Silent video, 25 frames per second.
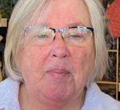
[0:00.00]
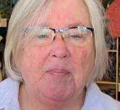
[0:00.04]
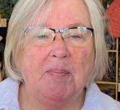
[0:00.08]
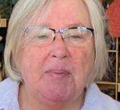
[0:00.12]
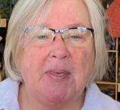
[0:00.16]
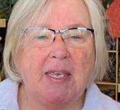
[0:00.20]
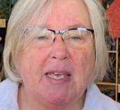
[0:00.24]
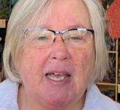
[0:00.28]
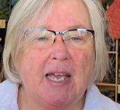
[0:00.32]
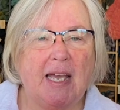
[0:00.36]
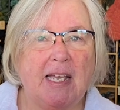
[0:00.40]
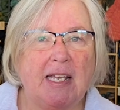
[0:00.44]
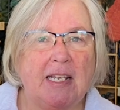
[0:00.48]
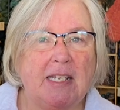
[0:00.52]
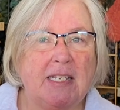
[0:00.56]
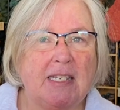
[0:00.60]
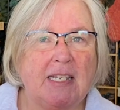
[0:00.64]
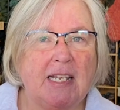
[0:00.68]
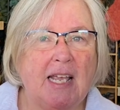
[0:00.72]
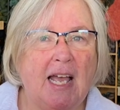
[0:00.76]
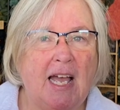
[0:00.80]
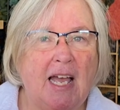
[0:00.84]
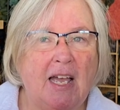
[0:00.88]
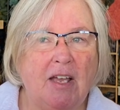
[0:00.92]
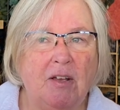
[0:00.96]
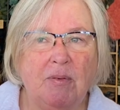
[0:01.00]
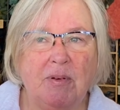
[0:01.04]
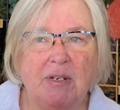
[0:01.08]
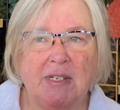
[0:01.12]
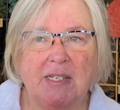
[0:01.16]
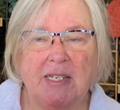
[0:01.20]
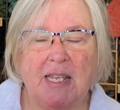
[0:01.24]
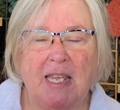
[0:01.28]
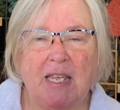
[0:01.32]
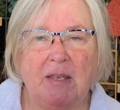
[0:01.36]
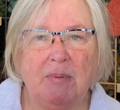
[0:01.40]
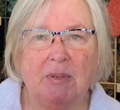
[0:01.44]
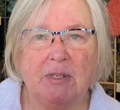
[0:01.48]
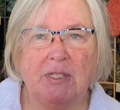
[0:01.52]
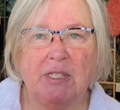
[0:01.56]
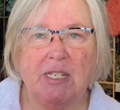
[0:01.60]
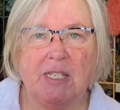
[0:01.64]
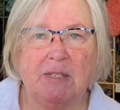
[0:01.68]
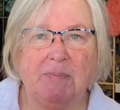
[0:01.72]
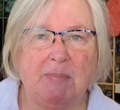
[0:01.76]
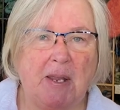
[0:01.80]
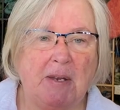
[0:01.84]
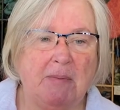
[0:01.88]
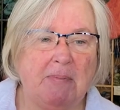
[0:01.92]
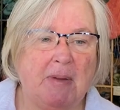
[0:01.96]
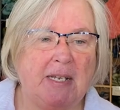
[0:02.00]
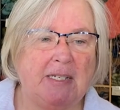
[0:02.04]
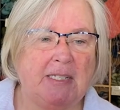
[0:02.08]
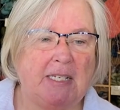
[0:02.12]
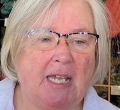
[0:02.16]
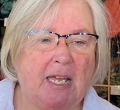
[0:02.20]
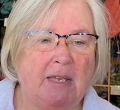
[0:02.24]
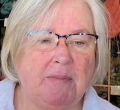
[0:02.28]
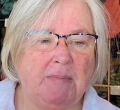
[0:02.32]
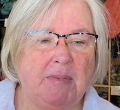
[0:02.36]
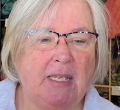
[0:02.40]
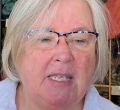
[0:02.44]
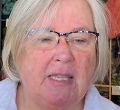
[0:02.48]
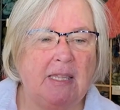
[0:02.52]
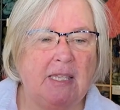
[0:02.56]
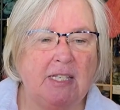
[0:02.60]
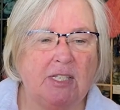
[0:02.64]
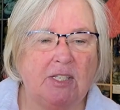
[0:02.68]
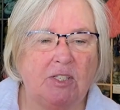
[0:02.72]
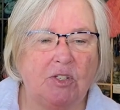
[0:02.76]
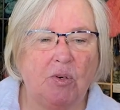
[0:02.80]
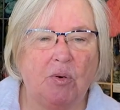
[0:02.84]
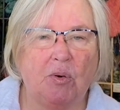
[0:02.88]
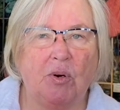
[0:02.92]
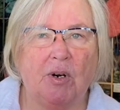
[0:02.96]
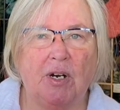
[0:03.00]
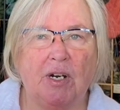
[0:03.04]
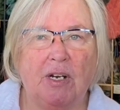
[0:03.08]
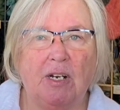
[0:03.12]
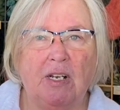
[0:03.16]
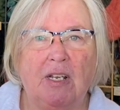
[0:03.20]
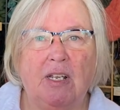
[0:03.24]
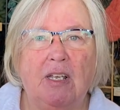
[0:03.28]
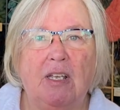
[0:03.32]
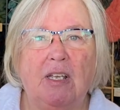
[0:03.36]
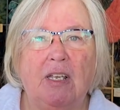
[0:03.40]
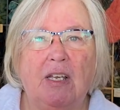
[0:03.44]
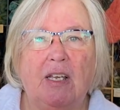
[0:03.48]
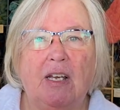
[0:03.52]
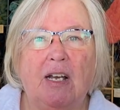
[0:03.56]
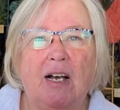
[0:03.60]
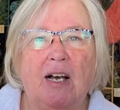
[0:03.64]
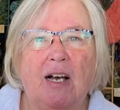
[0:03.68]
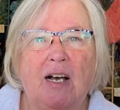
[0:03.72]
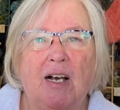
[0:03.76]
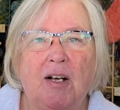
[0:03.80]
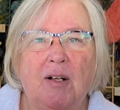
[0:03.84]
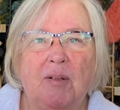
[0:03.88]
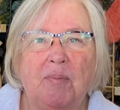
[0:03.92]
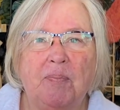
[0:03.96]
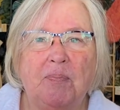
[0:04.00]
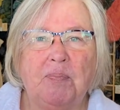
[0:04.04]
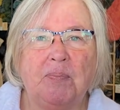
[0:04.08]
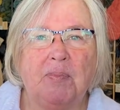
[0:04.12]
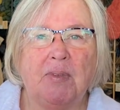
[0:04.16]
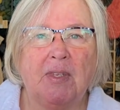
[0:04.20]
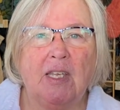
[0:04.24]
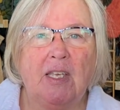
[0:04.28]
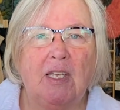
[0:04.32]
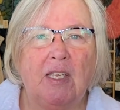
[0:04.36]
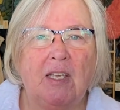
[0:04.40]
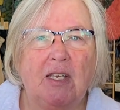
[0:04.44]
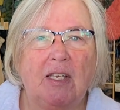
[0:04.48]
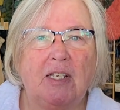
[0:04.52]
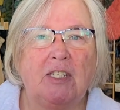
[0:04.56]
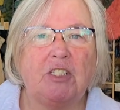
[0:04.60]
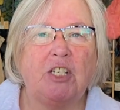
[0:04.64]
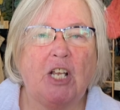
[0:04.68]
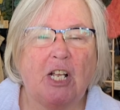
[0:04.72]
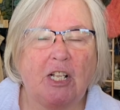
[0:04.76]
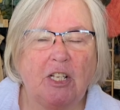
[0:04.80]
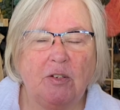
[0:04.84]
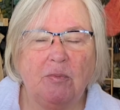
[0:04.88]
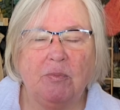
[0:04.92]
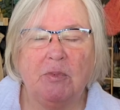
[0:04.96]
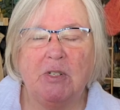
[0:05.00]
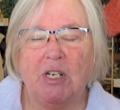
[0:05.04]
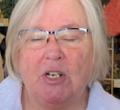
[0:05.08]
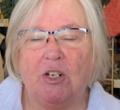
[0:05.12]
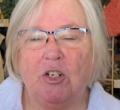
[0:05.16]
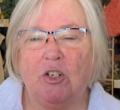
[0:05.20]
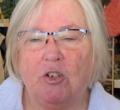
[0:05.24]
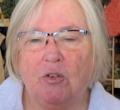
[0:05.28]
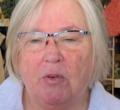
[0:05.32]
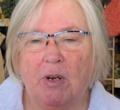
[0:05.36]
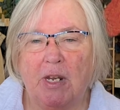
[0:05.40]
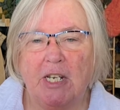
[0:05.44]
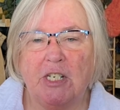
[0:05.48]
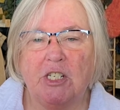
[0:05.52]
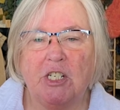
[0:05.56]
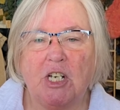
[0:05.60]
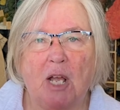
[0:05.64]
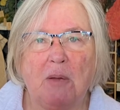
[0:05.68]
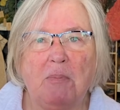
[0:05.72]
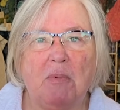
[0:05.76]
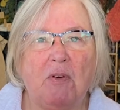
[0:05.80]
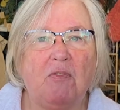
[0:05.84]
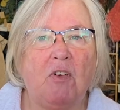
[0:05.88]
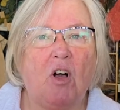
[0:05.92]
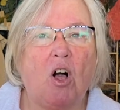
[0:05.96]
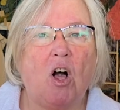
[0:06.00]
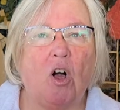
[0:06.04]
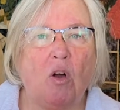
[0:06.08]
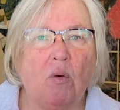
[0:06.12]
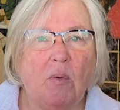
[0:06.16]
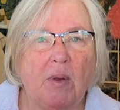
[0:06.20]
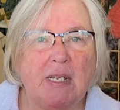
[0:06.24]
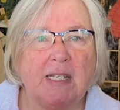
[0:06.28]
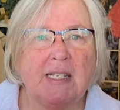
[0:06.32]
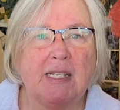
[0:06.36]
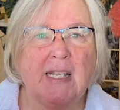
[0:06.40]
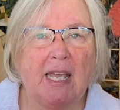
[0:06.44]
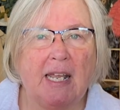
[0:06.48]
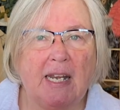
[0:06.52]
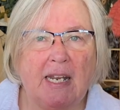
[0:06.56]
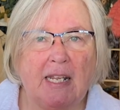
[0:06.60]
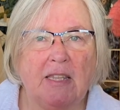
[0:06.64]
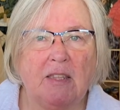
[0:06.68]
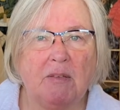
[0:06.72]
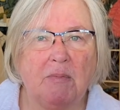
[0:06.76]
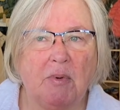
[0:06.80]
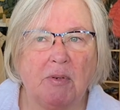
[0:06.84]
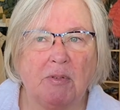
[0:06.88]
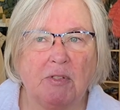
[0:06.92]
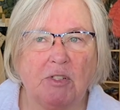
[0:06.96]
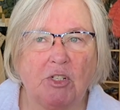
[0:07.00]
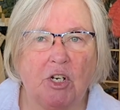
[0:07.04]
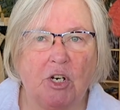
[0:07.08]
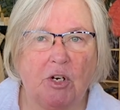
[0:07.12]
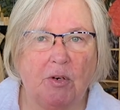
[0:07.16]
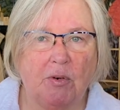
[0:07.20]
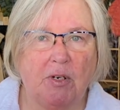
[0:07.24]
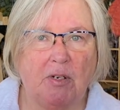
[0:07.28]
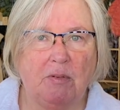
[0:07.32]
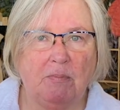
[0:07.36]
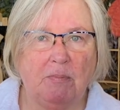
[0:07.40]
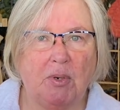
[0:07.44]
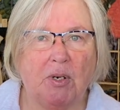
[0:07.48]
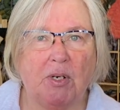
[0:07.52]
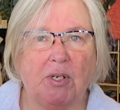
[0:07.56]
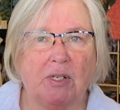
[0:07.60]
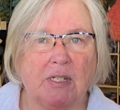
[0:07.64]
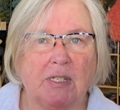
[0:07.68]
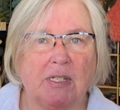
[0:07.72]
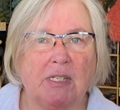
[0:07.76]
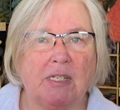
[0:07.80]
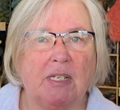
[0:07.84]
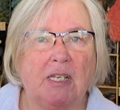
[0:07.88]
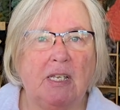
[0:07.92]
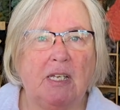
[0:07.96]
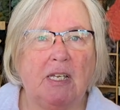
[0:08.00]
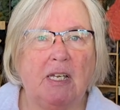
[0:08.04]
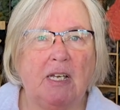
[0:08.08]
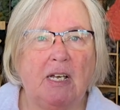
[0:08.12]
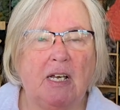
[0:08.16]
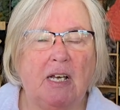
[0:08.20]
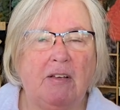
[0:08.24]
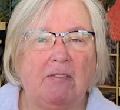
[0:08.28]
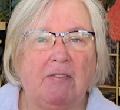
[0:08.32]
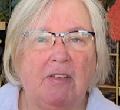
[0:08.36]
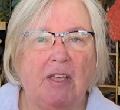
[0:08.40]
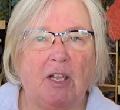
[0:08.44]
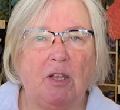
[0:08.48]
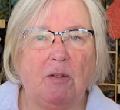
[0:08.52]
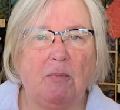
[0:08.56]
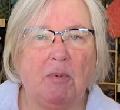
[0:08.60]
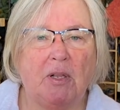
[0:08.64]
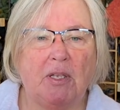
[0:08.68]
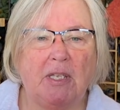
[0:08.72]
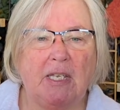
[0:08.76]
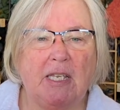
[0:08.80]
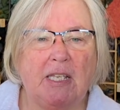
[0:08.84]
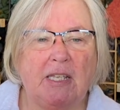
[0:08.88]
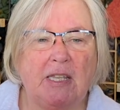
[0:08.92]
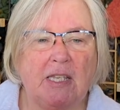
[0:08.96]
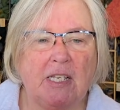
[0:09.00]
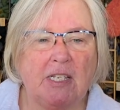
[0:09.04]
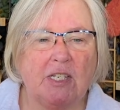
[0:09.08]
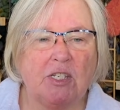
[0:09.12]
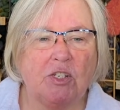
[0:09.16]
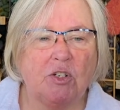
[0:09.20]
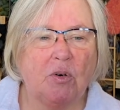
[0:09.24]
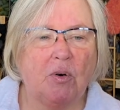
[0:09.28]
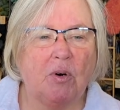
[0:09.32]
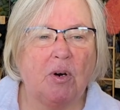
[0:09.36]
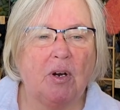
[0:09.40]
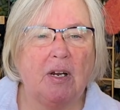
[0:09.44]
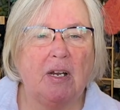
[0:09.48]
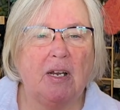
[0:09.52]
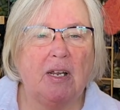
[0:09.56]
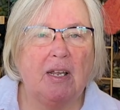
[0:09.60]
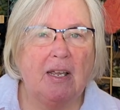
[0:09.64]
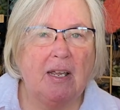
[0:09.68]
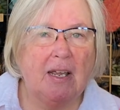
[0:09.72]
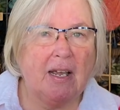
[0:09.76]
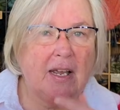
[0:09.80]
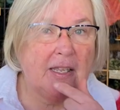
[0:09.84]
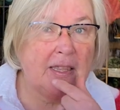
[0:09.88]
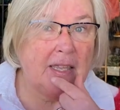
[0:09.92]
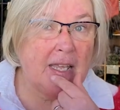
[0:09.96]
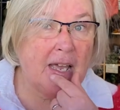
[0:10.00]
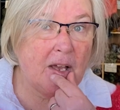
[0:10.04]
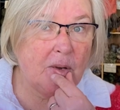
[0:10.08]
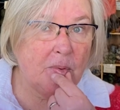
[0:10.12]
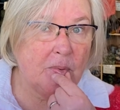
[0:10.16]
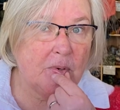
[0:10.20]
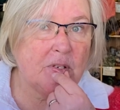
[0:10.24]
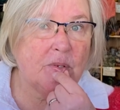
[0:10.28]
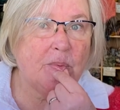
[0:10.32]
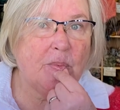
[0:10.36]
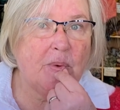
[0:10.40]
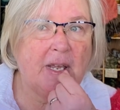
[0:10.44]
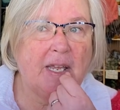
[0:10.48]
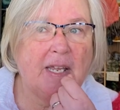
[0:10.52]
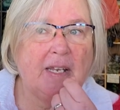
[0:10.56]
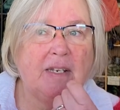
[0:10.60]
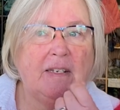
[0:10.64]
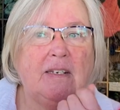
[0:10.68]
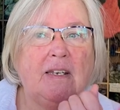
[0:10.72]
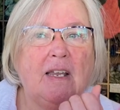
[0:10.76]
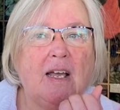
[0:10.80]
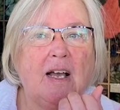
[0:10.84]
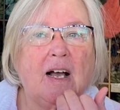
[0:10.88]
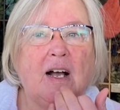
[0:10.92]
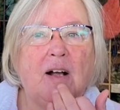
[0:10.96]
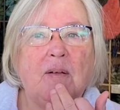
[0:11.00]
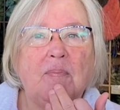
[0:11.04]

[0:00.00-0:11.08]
because I was able to spend my time in the store. Jacqueline did a great job of always getting the most current books available in the store. And that was when